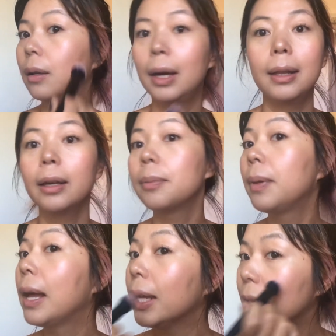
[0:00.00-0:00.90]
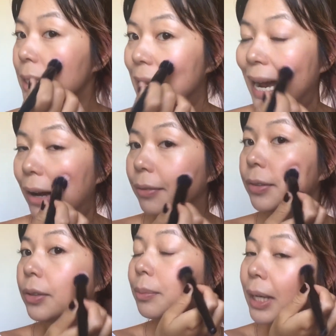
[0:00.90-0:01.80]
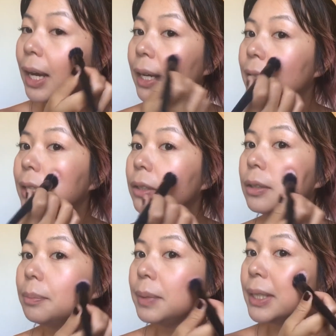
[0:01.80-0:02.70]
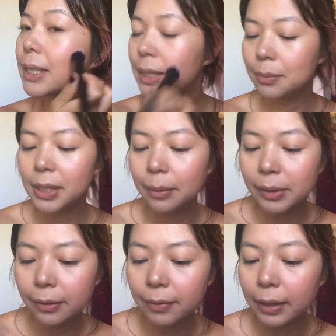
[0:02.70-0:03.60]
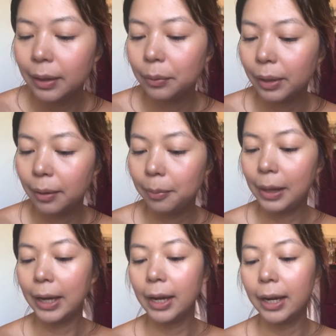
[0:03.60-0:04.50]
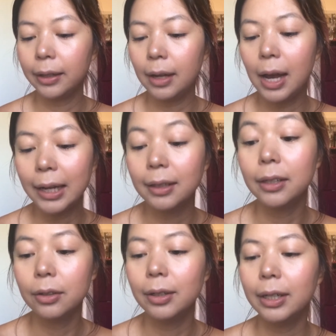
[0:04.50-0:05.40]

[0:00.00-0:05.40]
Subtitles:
I like applying this after my highlighter because sometimes I find that when I apply highlighter,